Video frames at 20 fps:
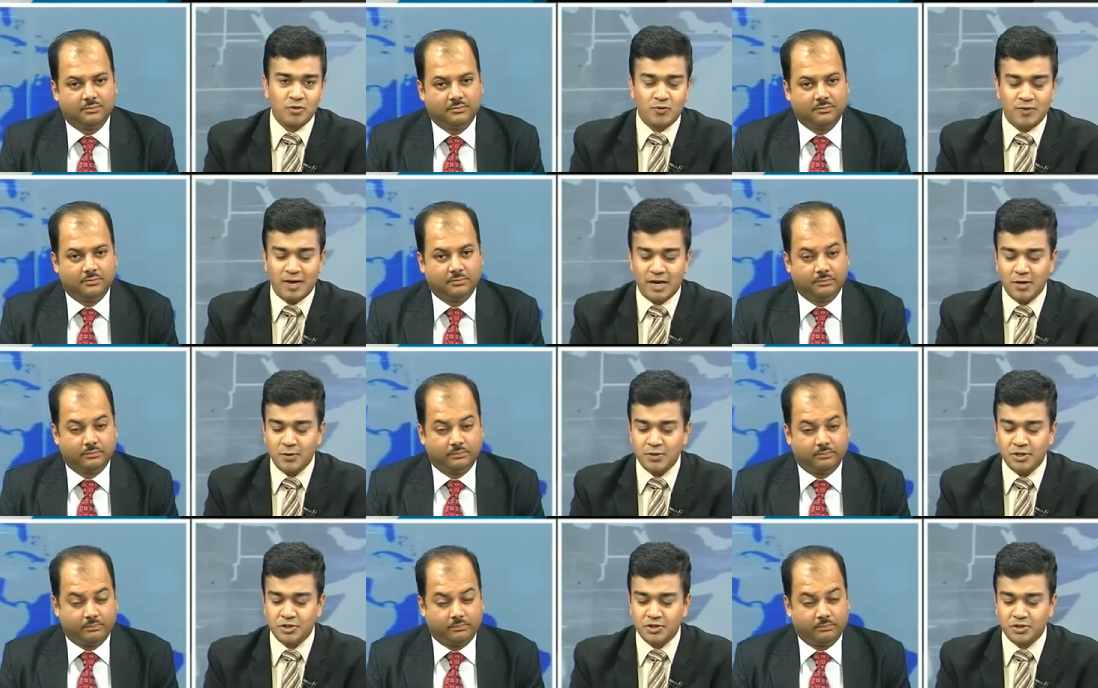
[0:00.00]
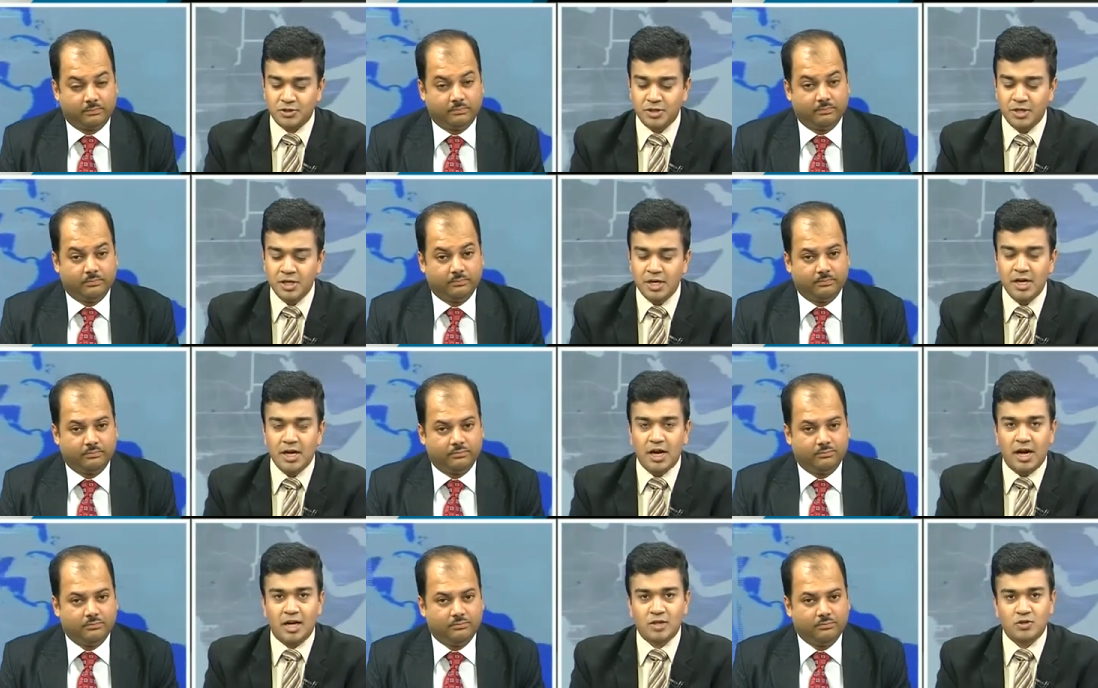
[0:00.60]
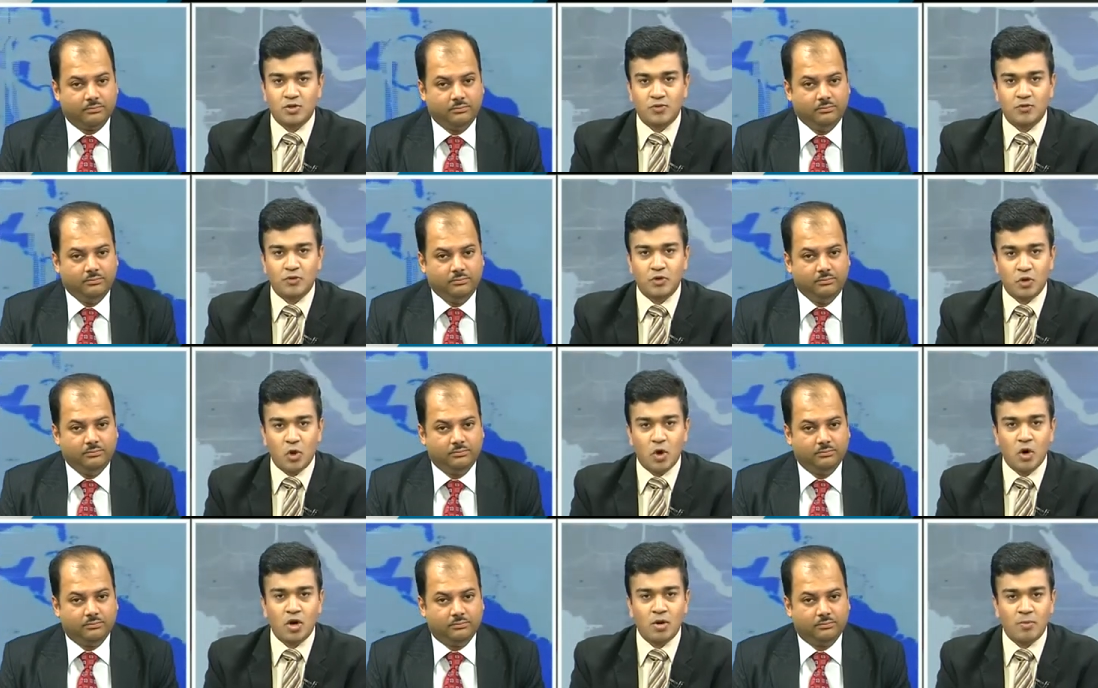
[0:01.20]
Speaker 1: valuation. Uh, so if you
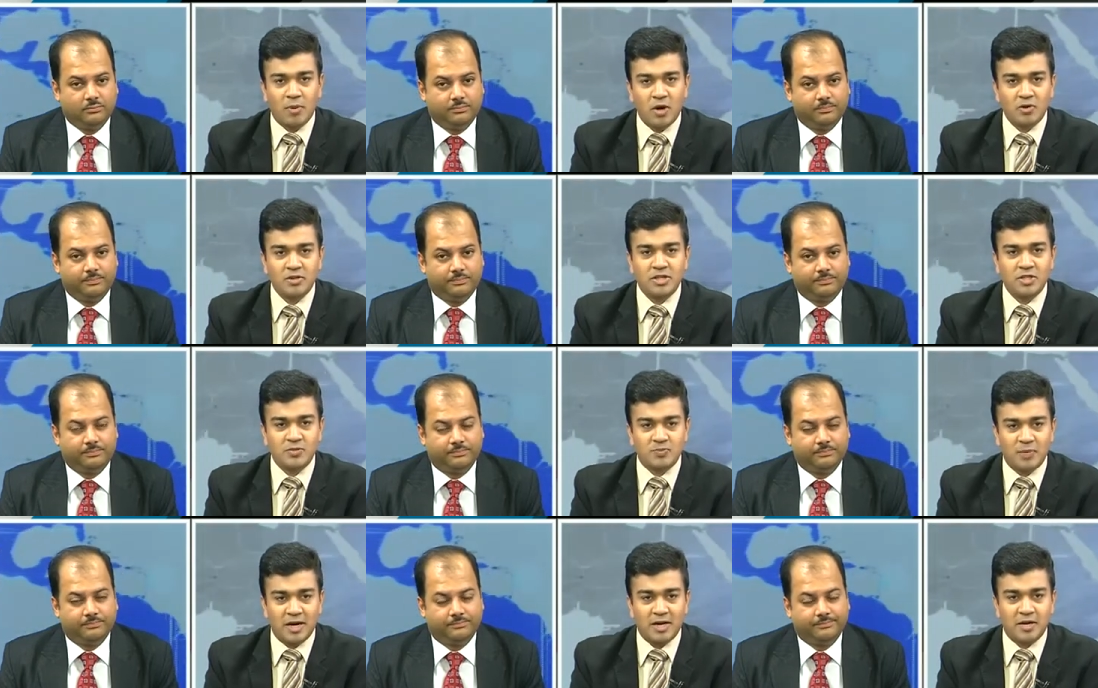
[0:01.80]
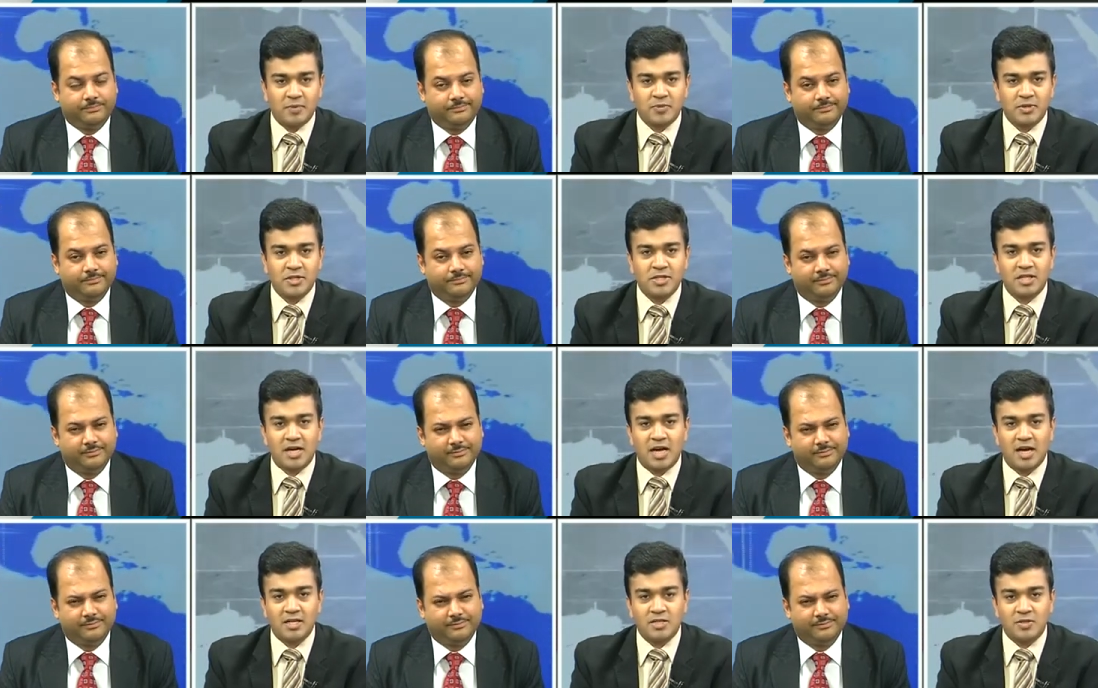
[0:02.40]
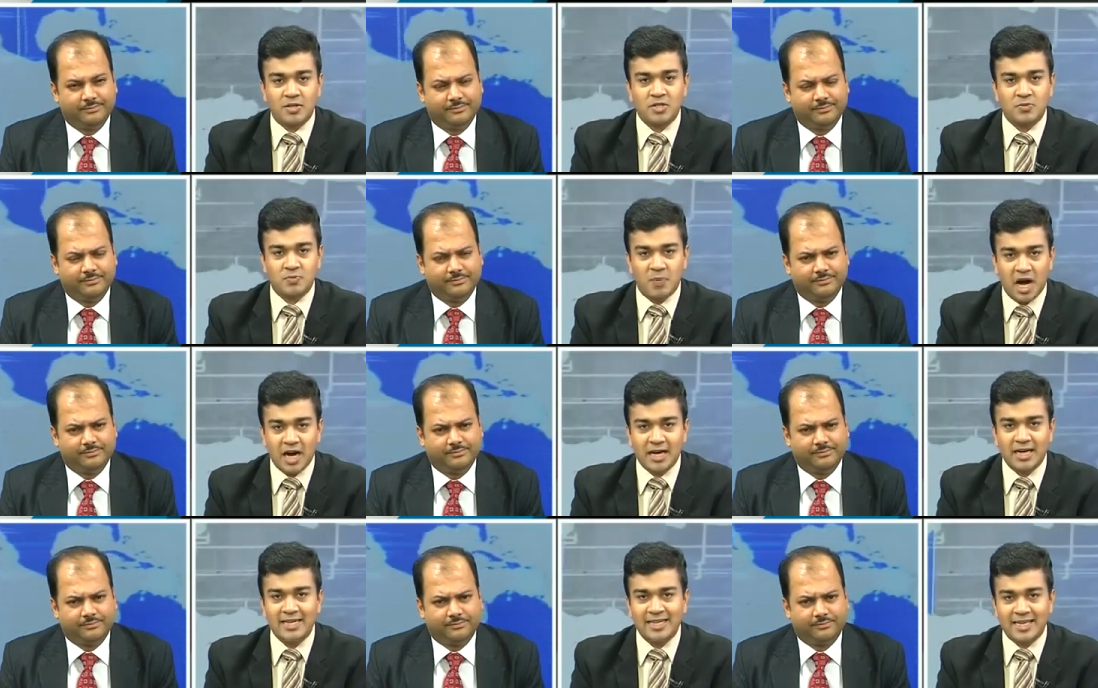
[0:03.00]
talk about these multiples, as is
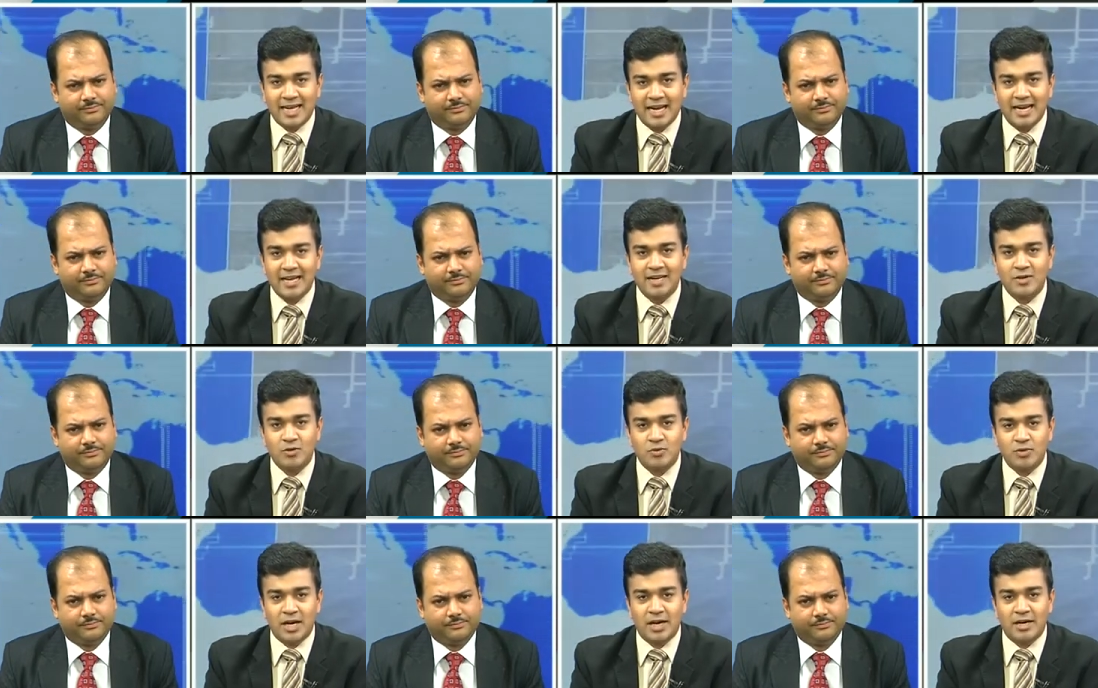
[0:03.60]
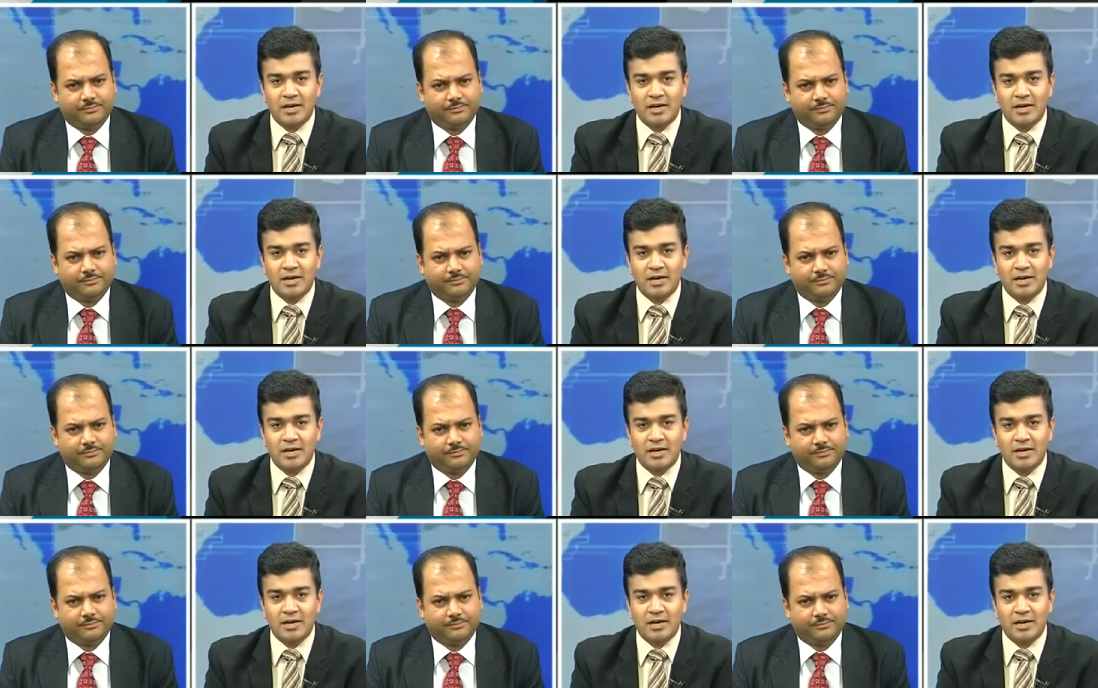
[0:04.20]
market telling you that,